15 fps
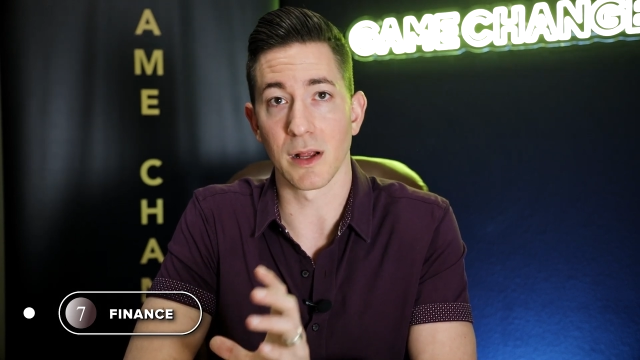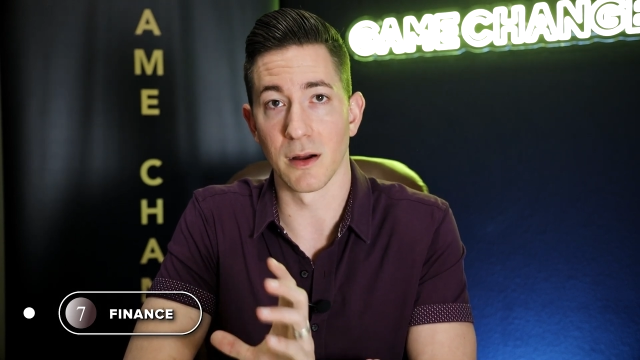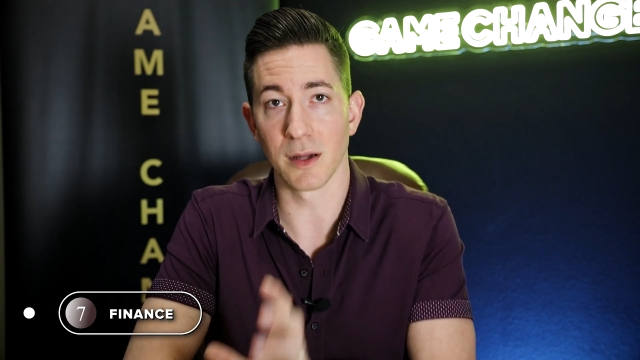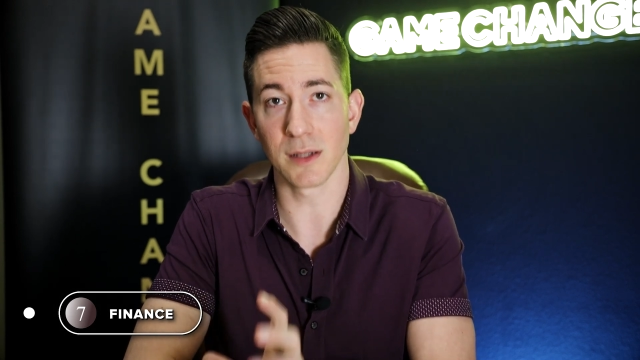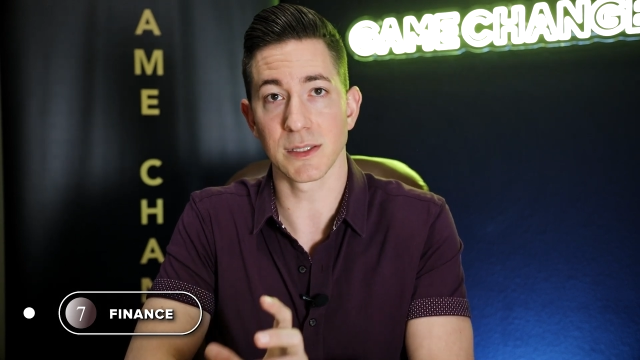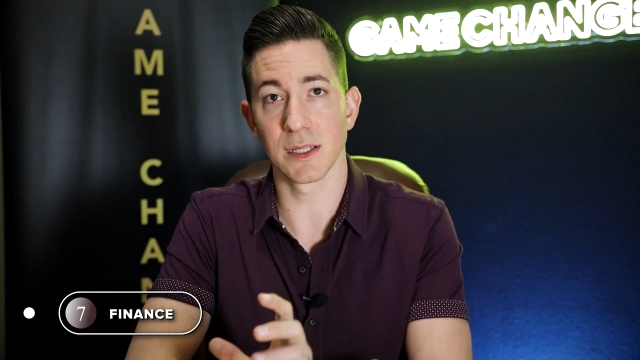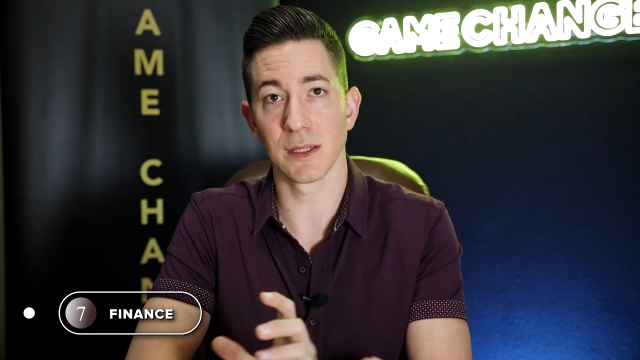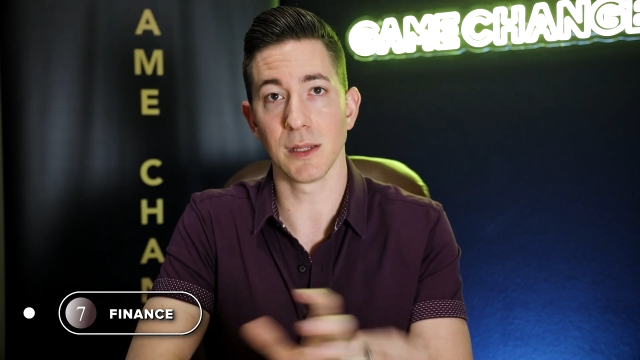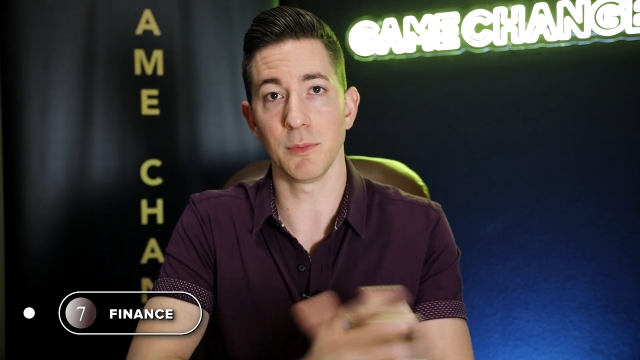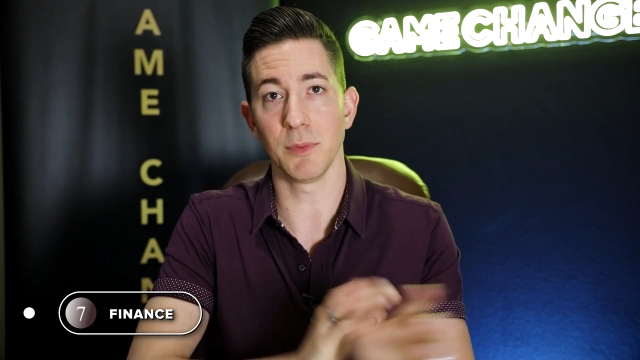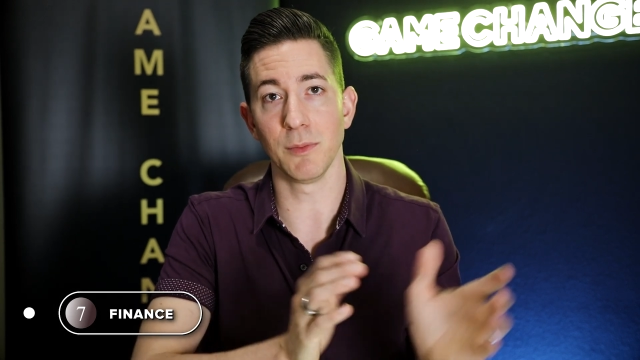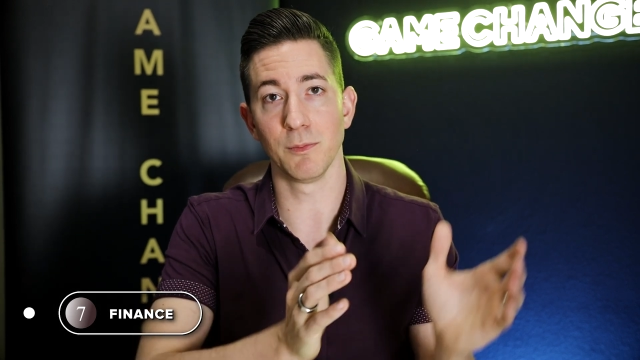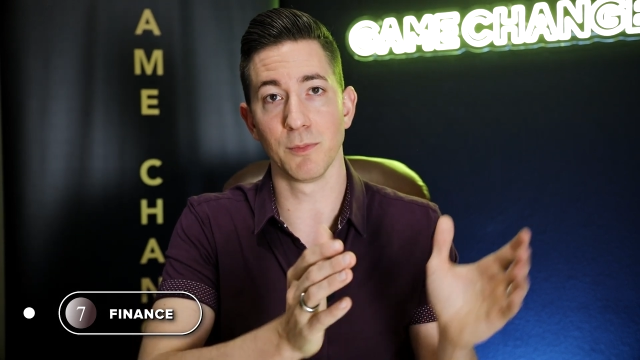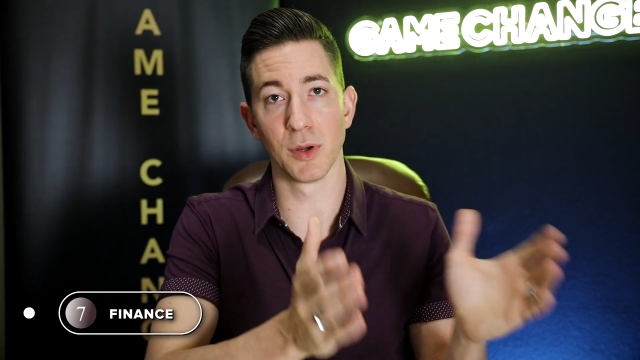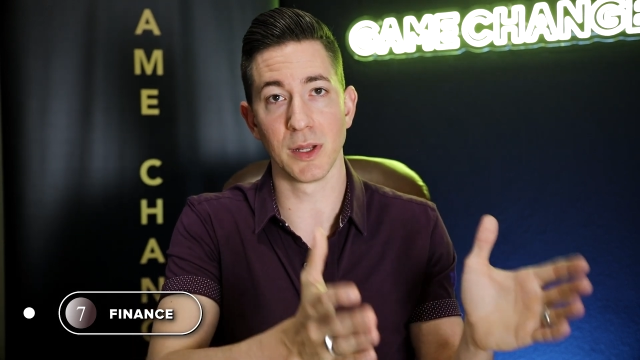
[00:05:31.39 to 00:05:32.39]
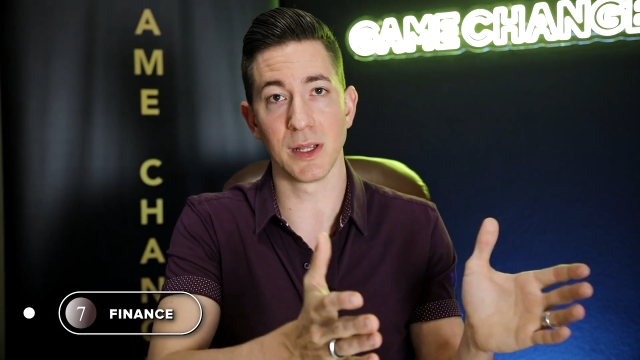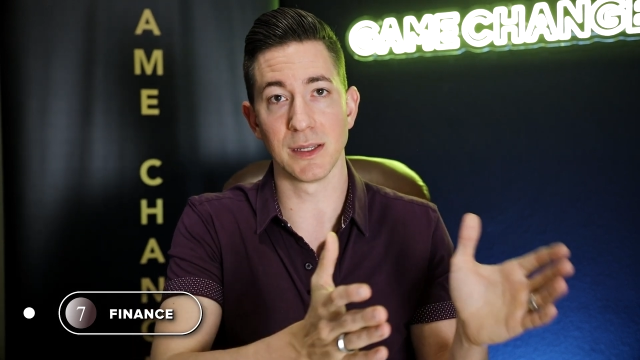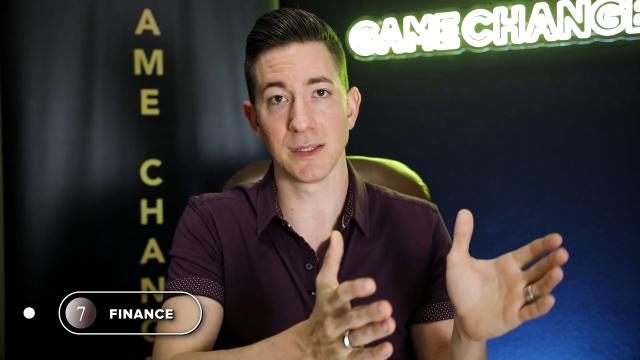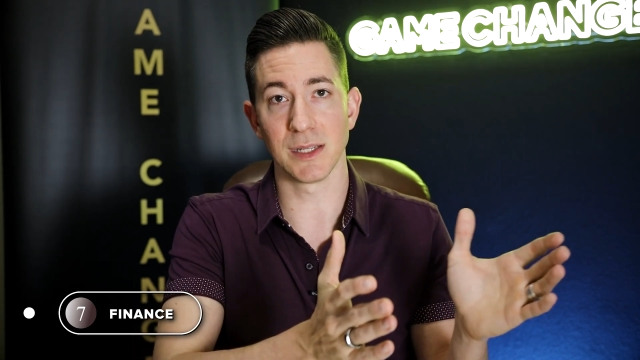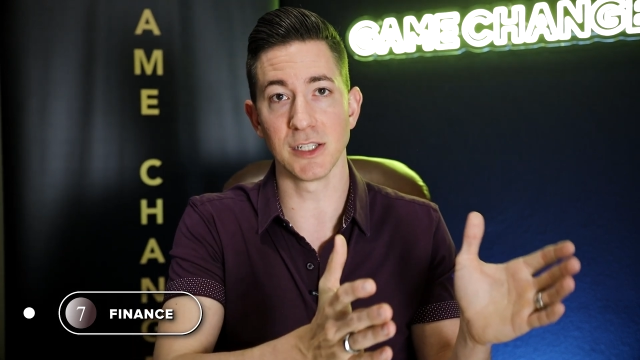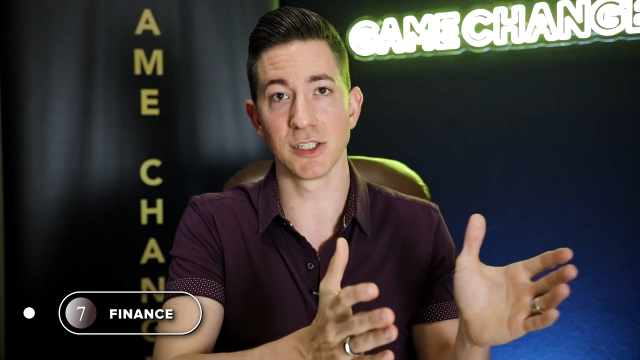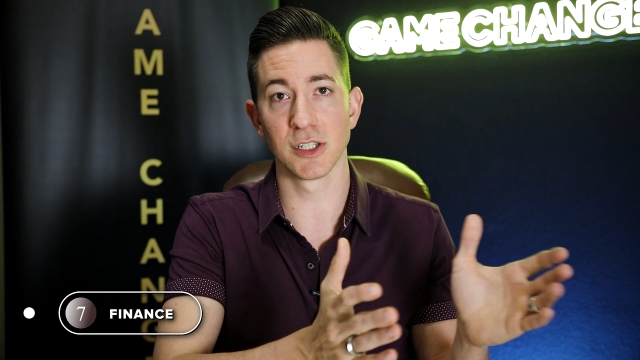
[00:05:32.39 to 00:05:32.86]
constantly be putting
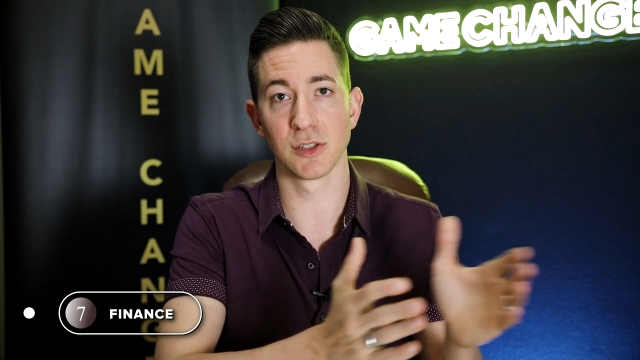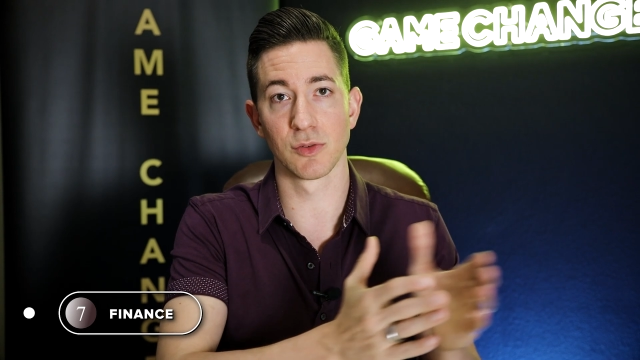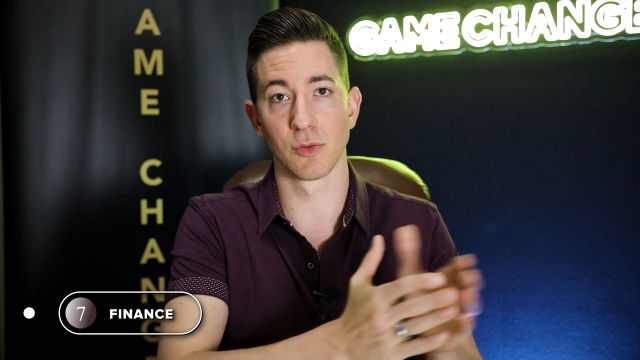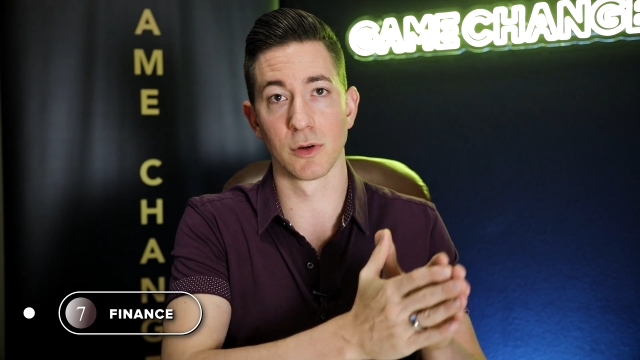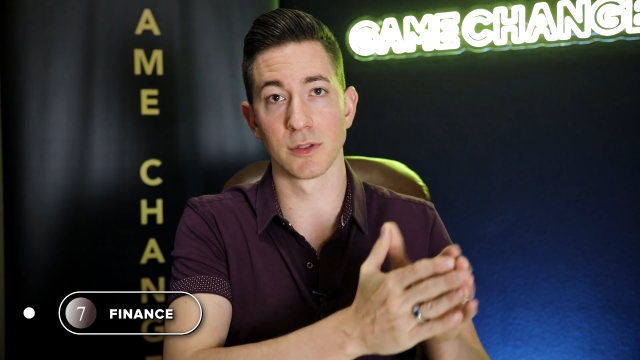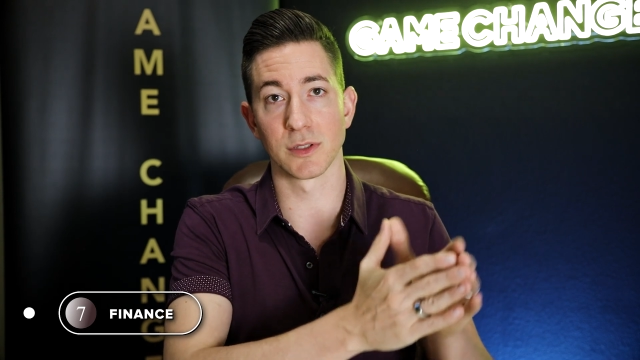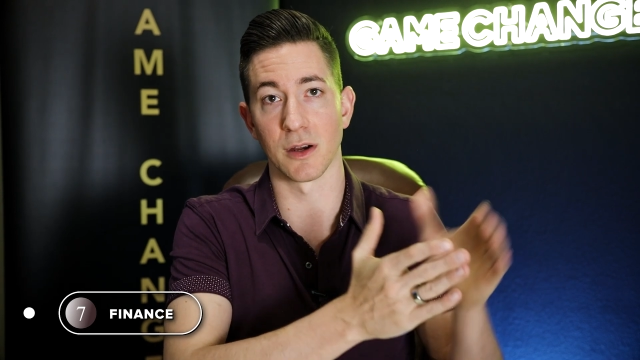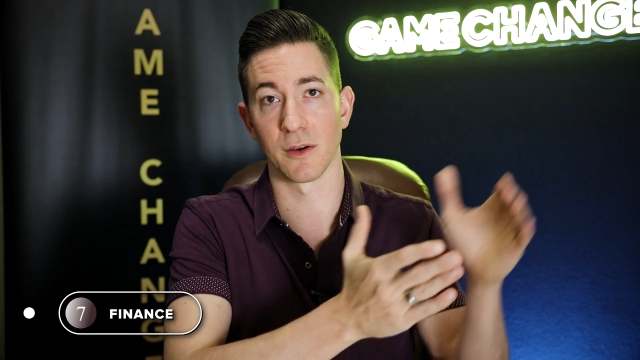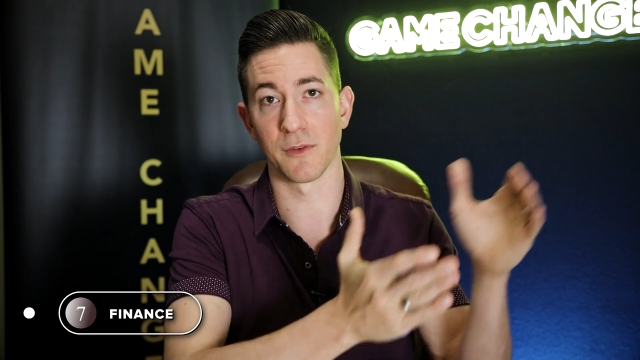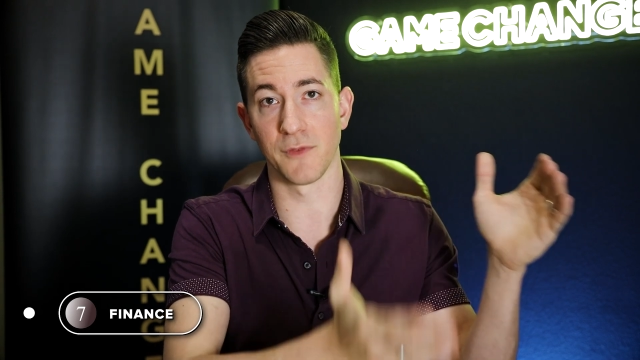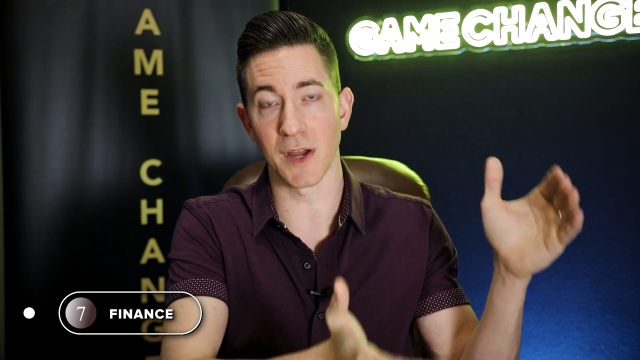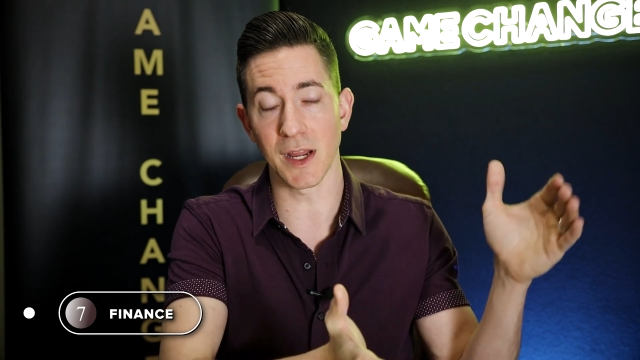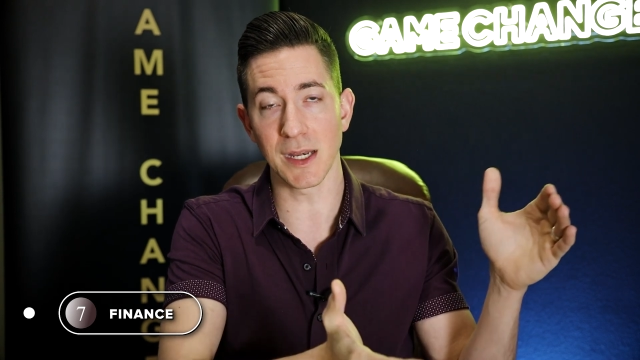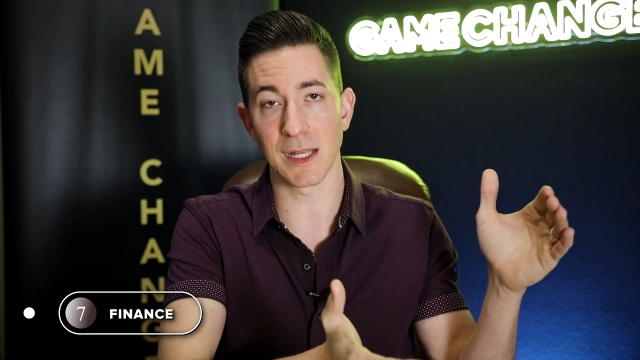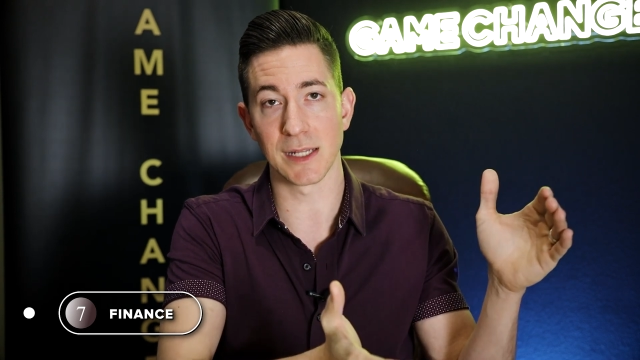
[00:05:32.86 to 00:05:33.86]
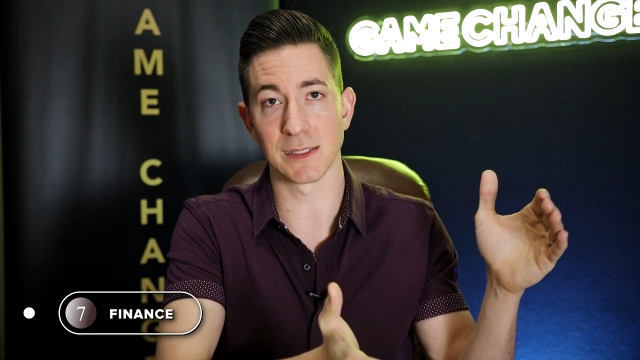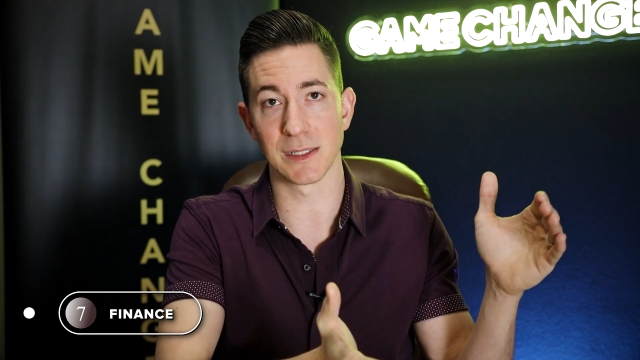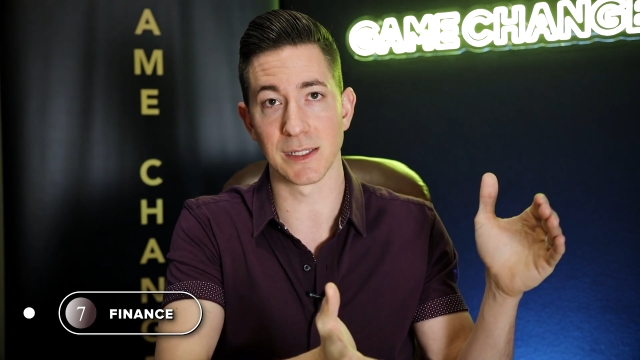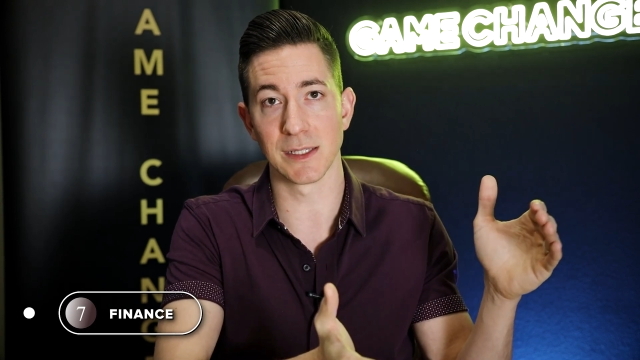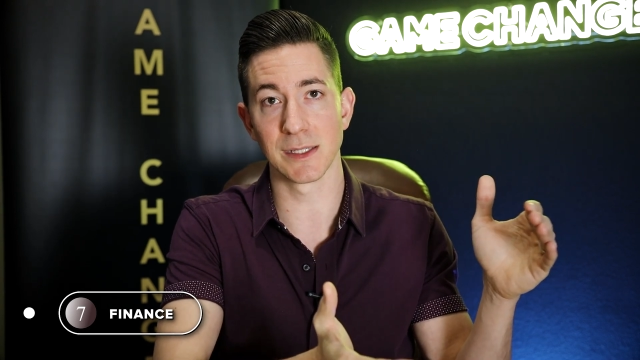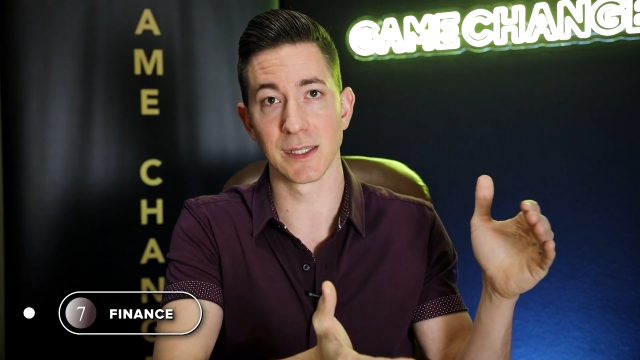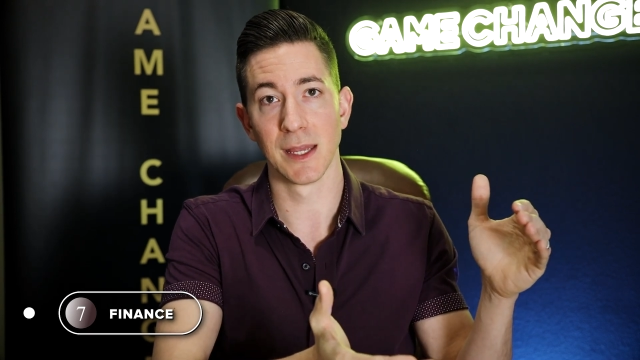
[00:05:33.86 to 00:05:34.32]
attention towards our
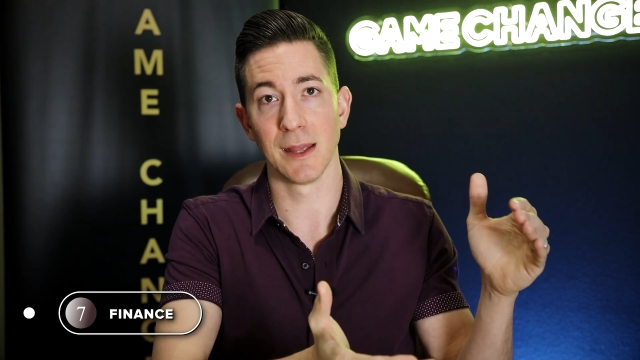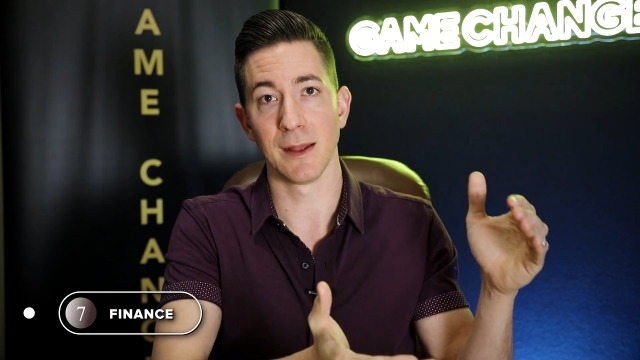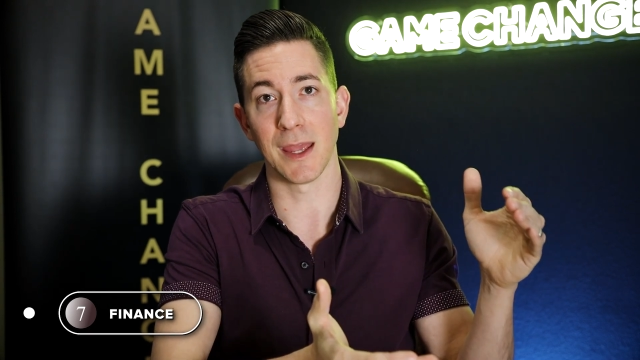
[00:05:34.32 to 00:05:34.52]
finances